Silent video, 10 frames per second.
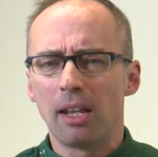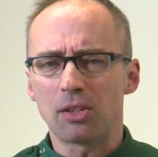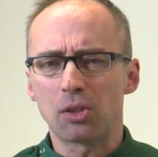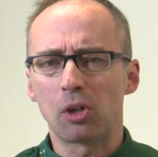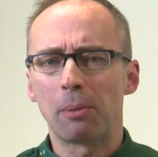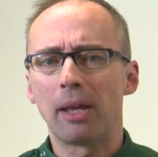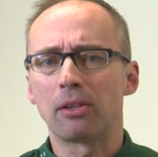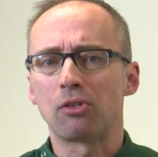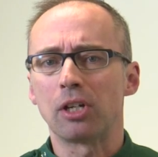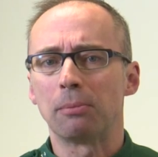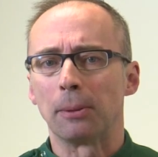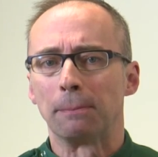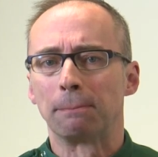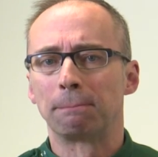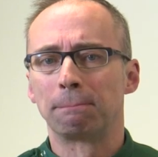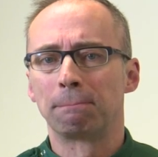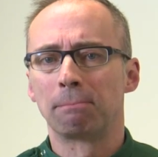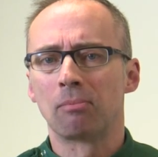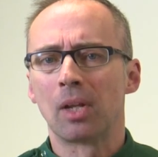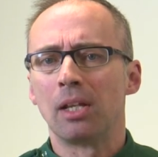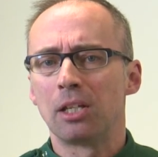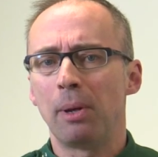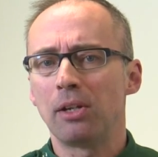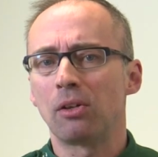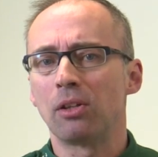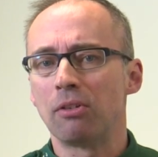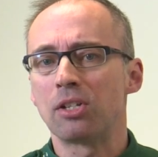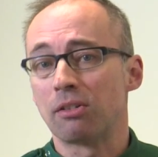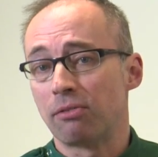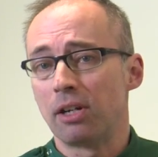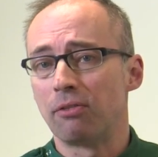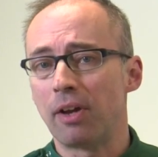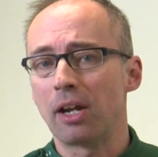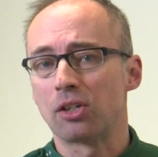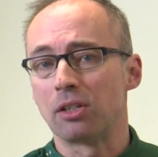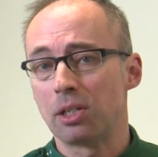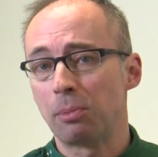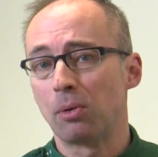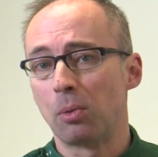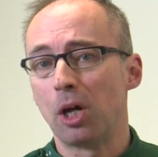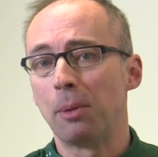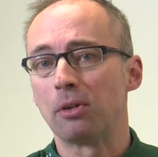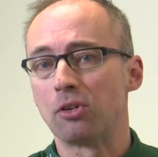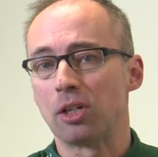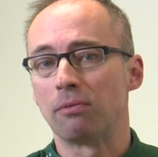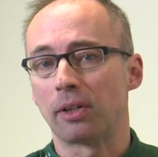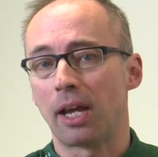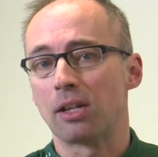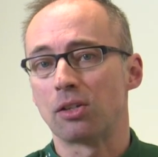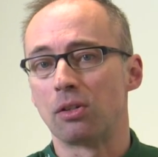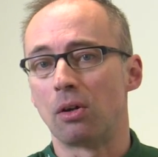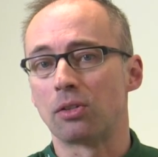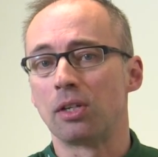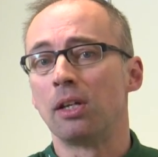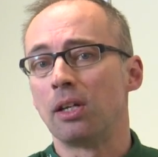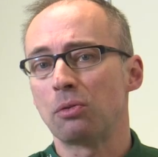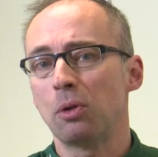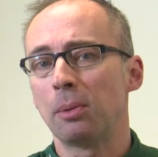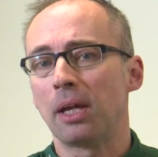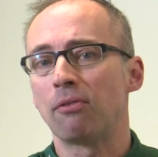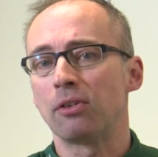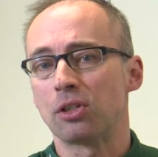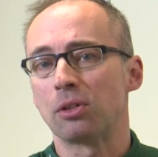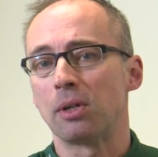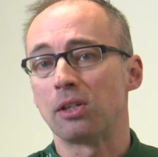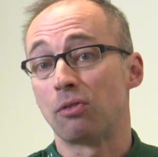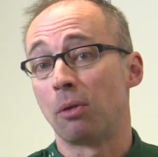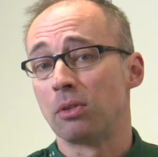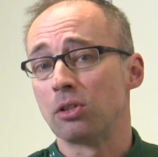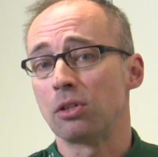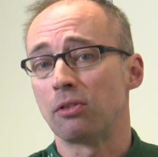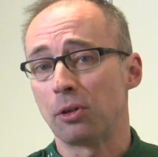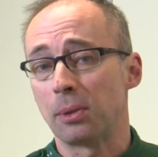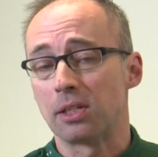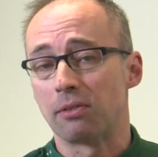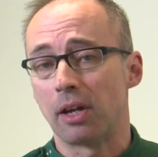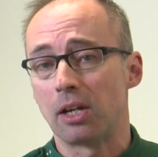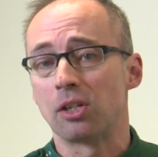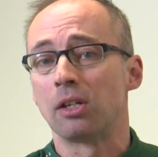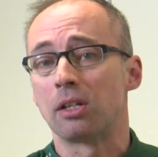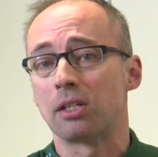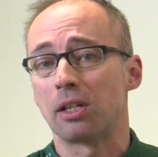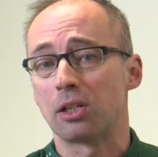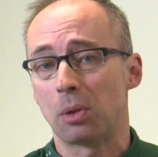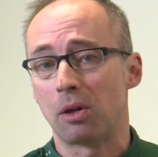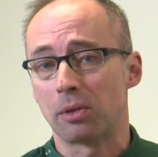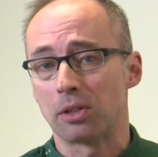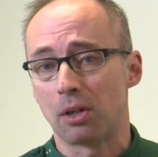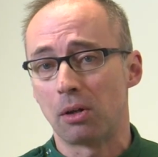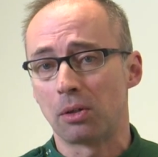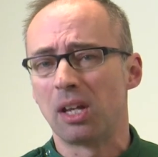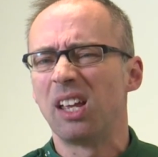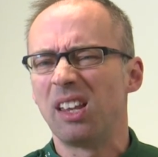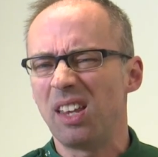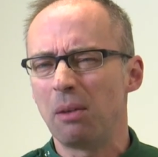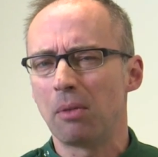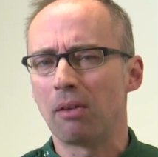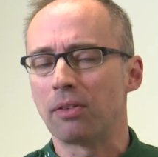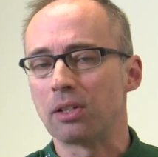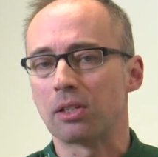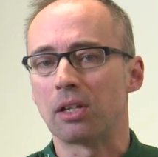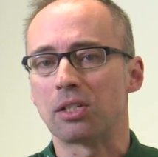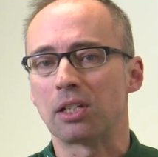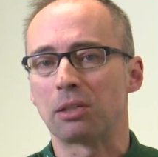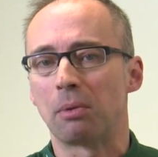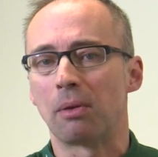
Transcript: Let's talk about the treatment. Depending on the risk of reinfection, a typical worming regime for cats and dogs is worming every 2 weeks from 2 to 3 weeks of age until they're 12 weeks old, then monthly until they're 6